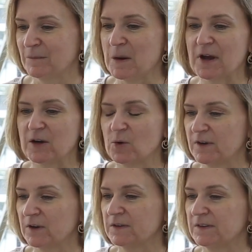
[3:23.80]
maybe I go
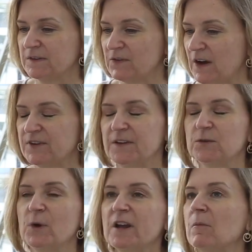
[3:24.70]
there 5 days
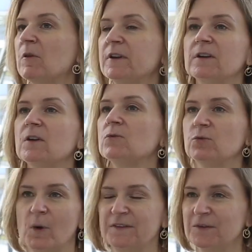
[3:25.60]
a week, I'm only going to go
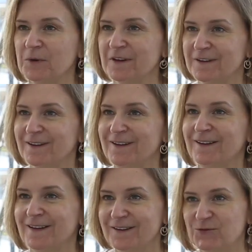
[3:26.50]
twice a week.
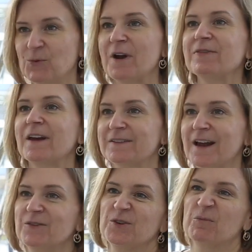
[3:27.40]
And if you write that
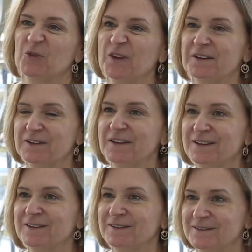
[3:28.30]
down, you're more likely
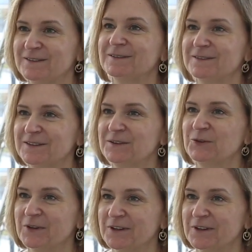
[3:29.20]
to do